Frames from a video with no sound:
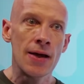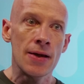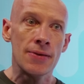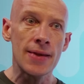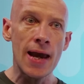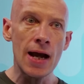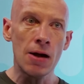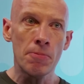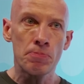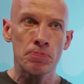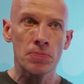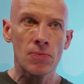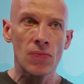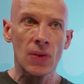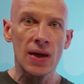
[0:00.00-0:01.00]
Now,
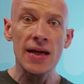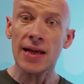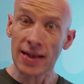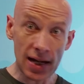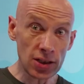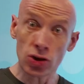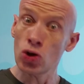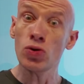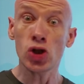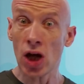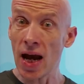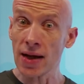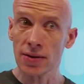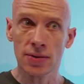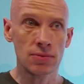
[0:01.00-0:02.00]
it does do
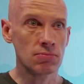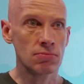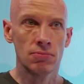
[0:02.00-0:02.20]
checks.